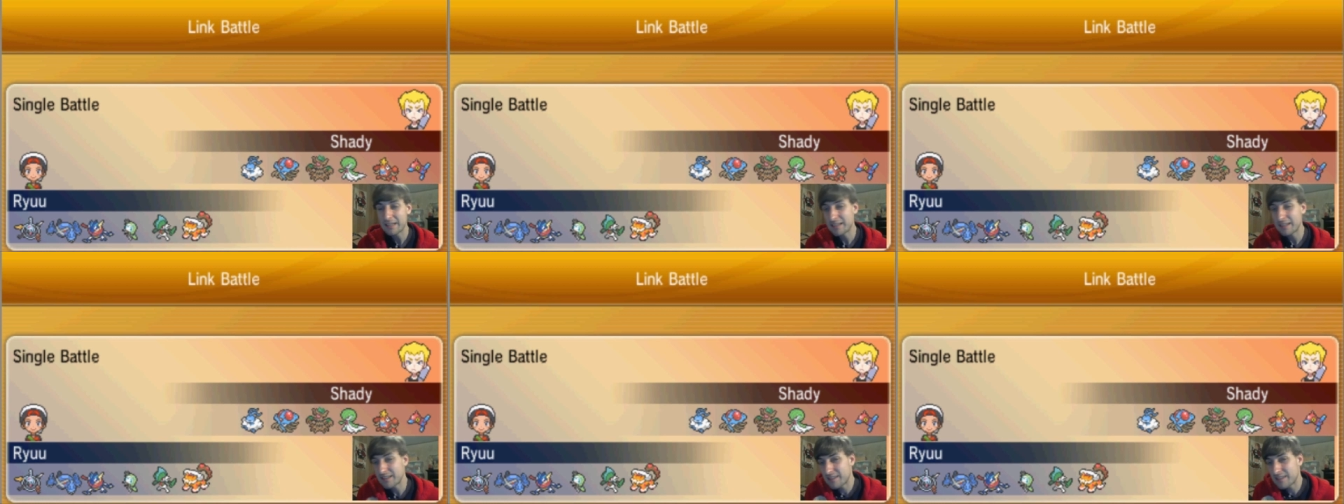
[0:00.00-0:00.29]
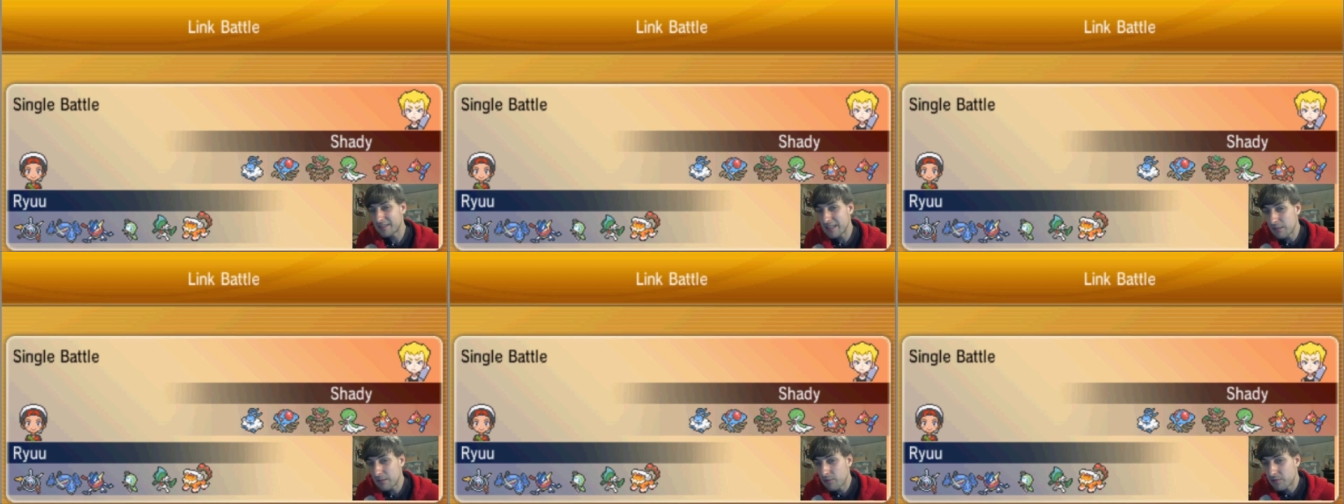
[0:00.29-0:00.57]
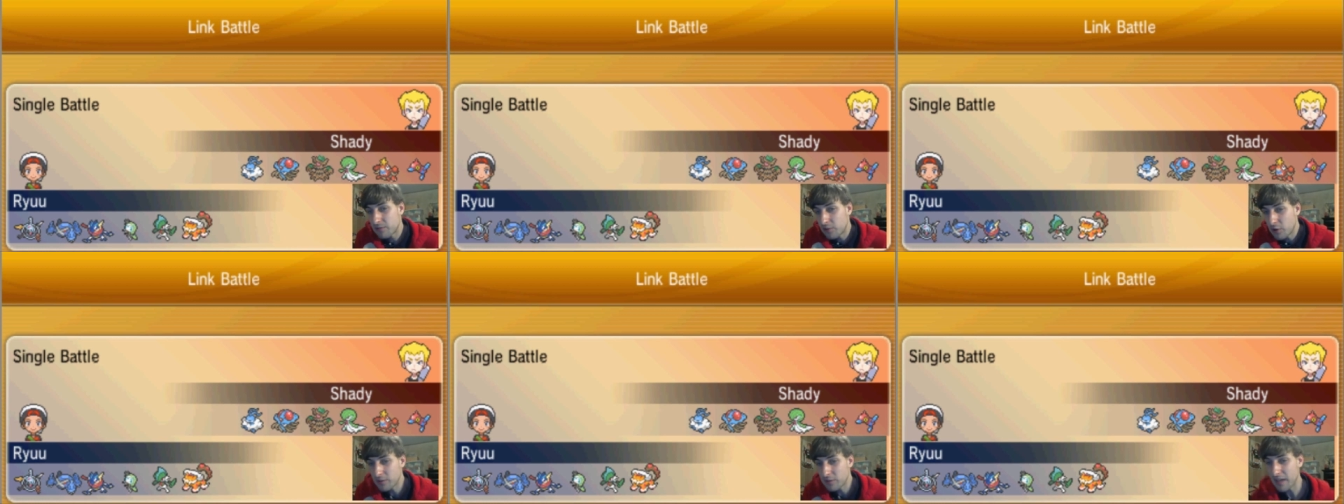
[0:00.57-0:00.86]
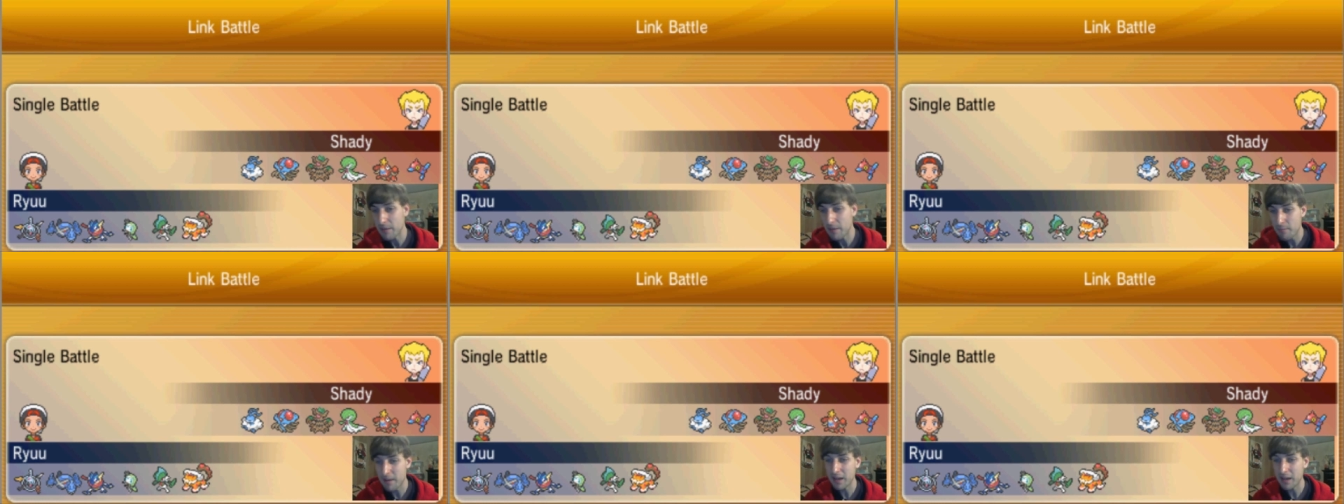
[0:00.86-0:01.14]
Let's see the results.
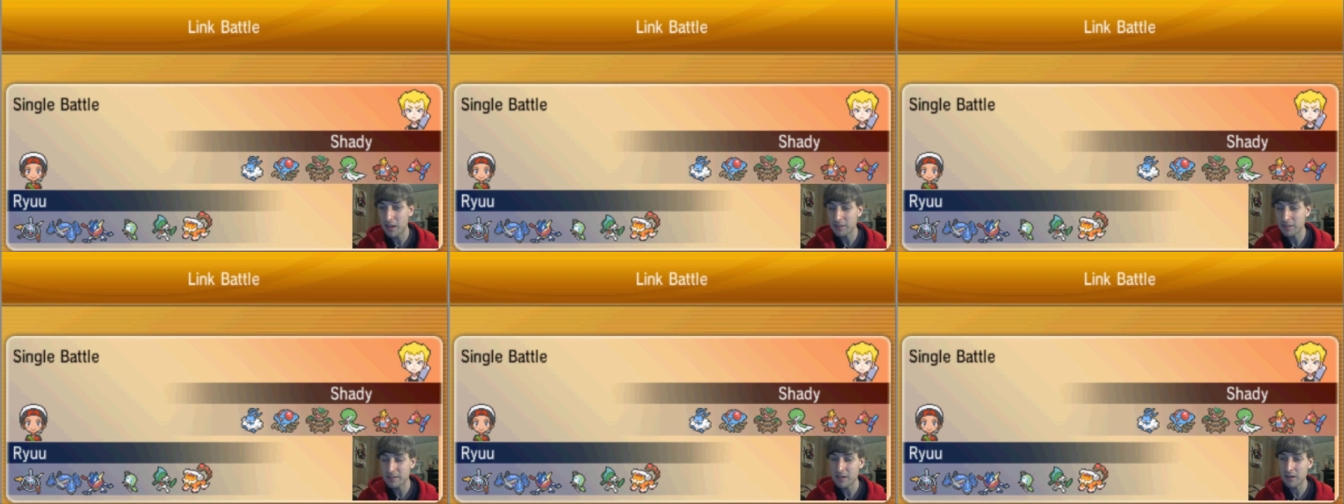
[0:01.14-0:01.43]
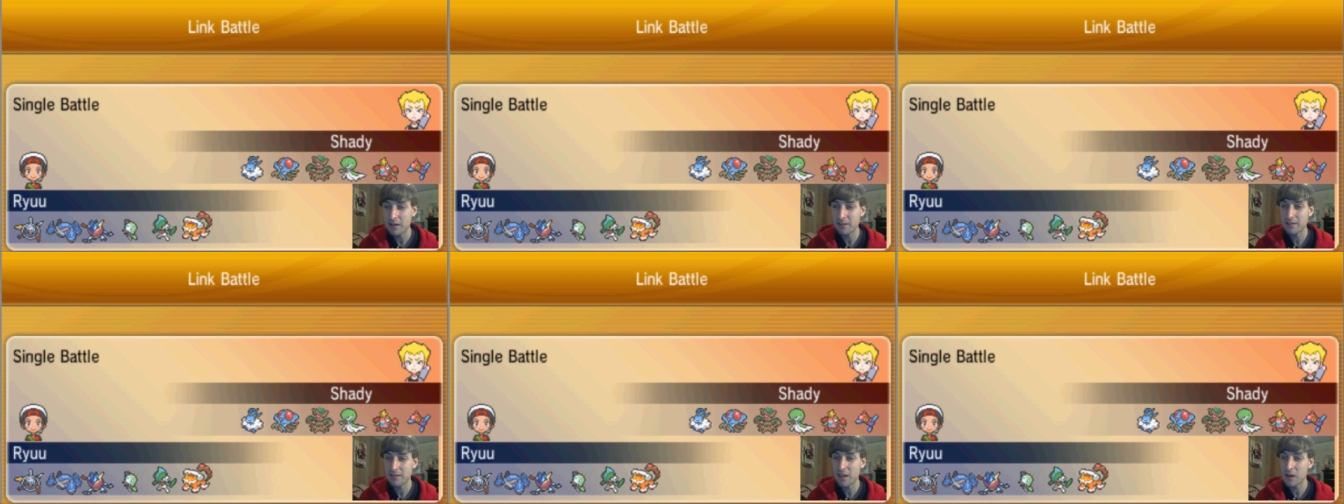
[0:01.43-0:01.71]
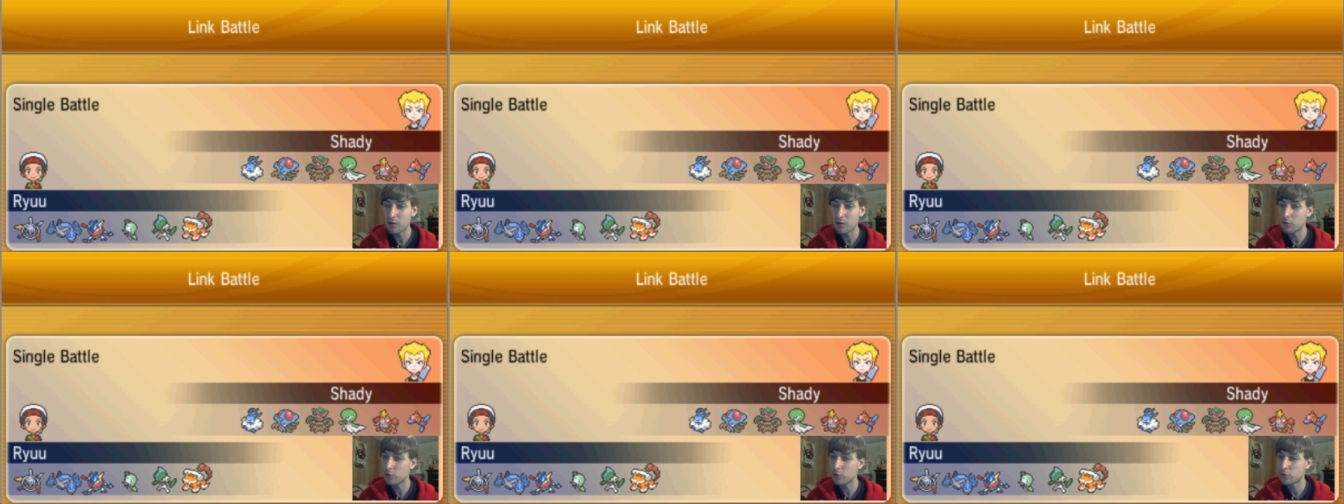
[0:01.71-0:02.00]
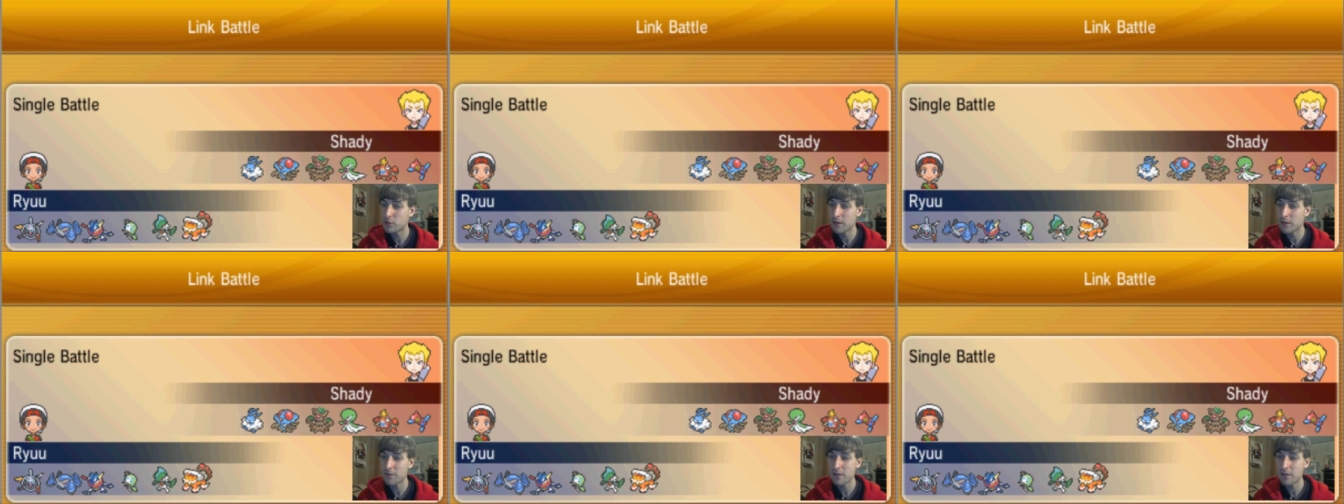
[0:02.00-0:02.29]
We got Mega Altaria, Tentacool,
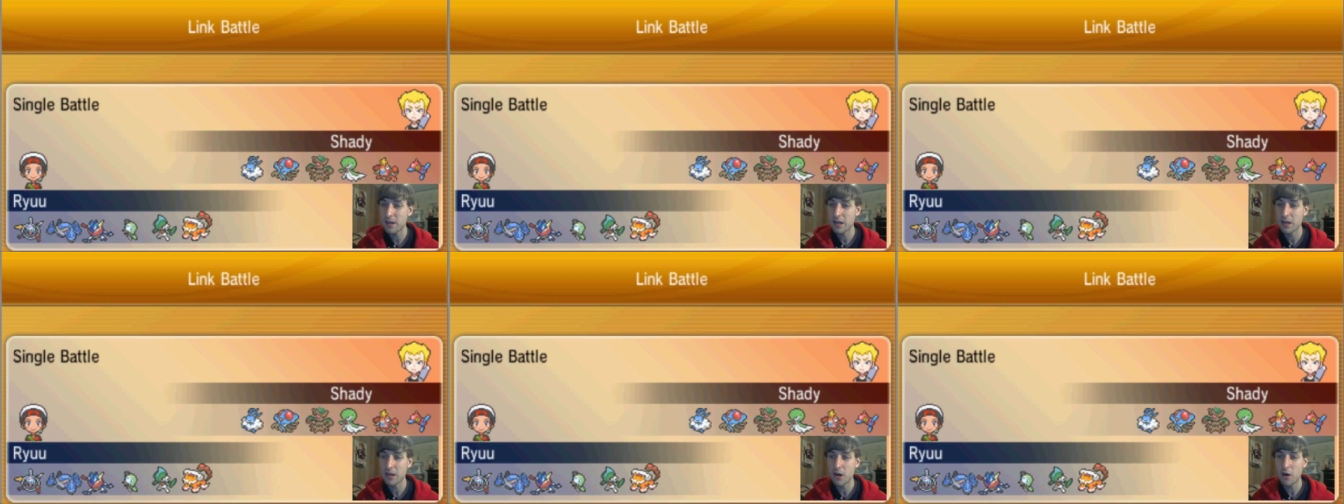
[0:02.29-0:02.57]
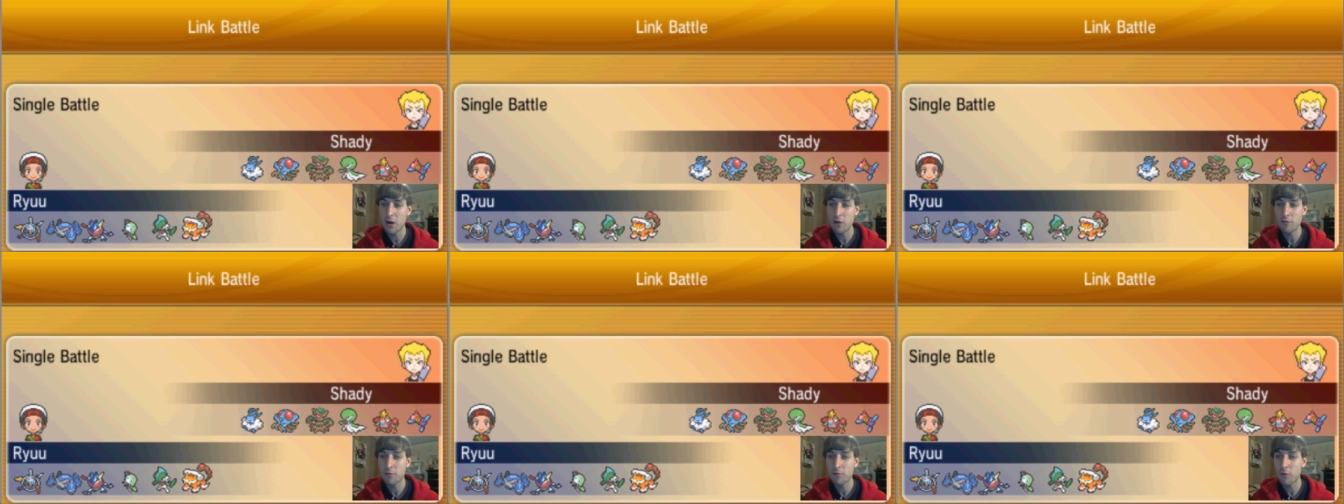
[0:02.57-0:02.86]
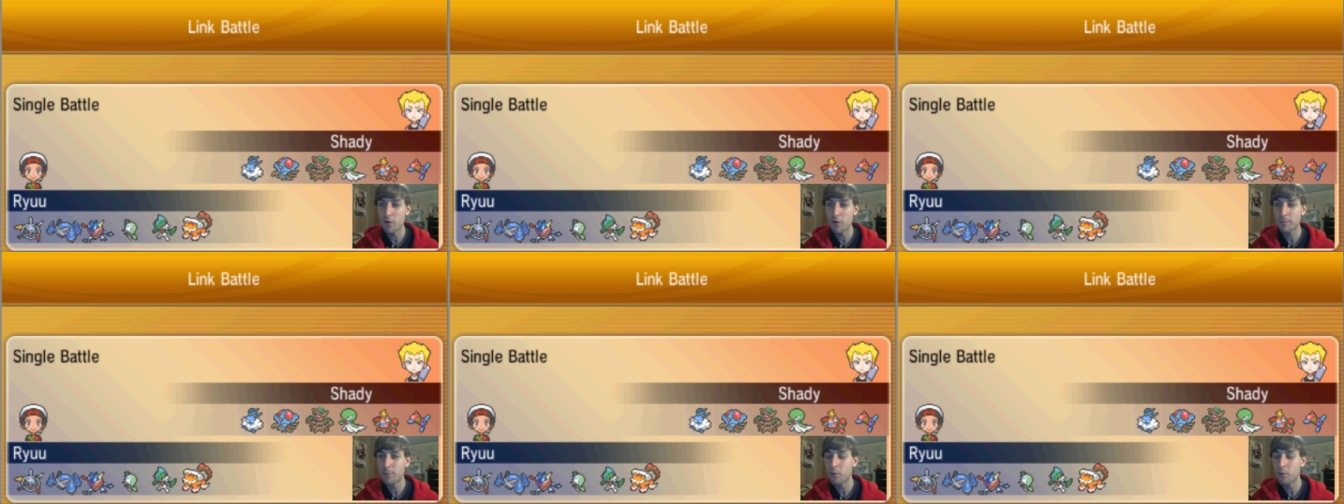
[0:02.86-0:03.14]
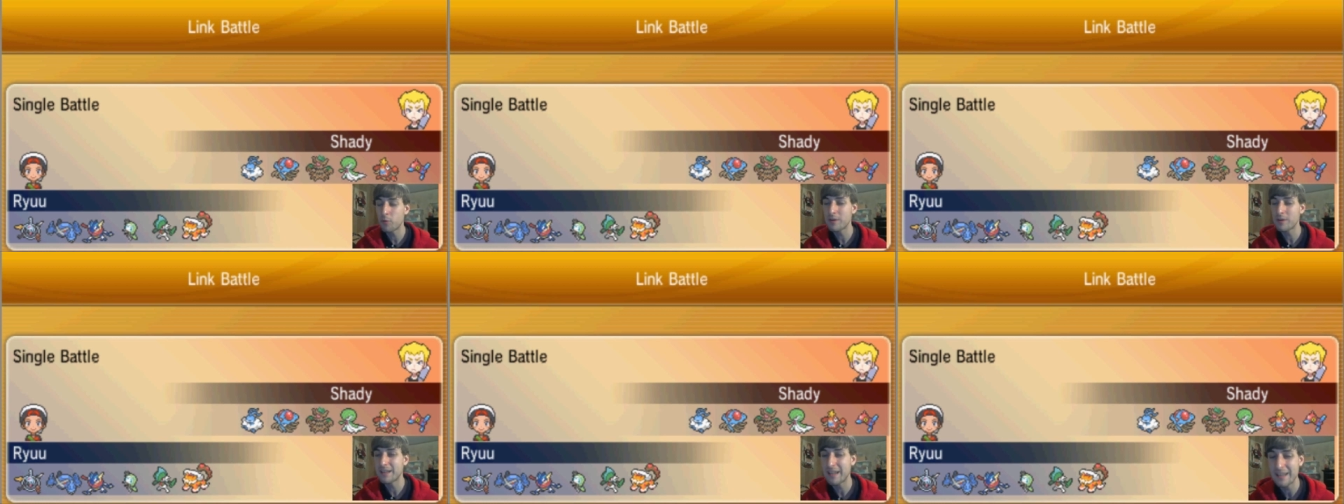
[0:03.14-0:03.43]
Trevenant, Gardevoir,
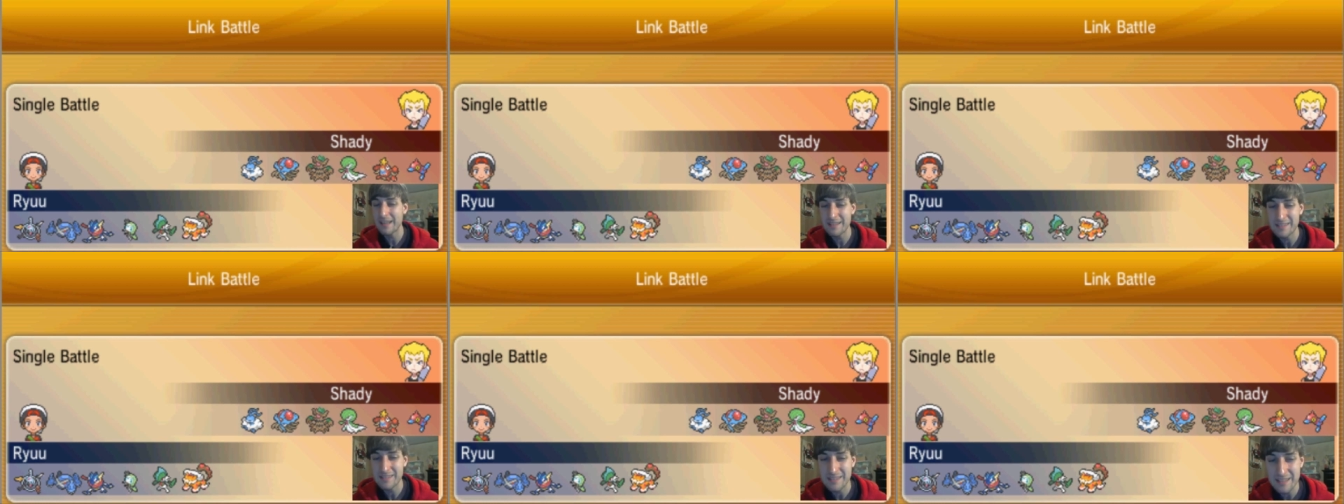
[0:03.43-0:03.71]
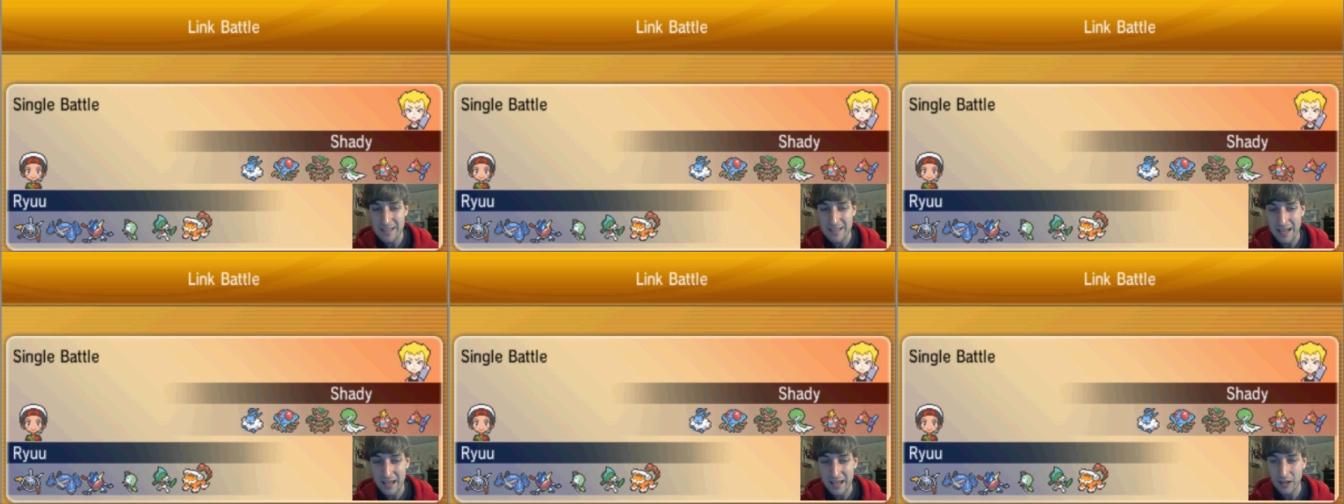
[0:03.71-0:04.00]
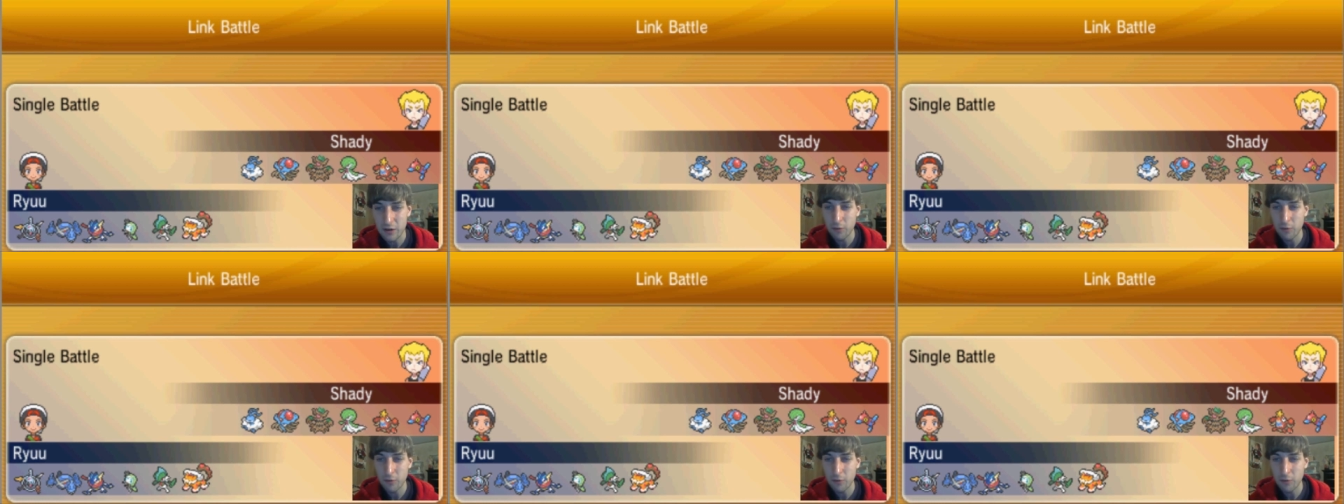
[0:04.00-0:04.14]
Porygon Z, and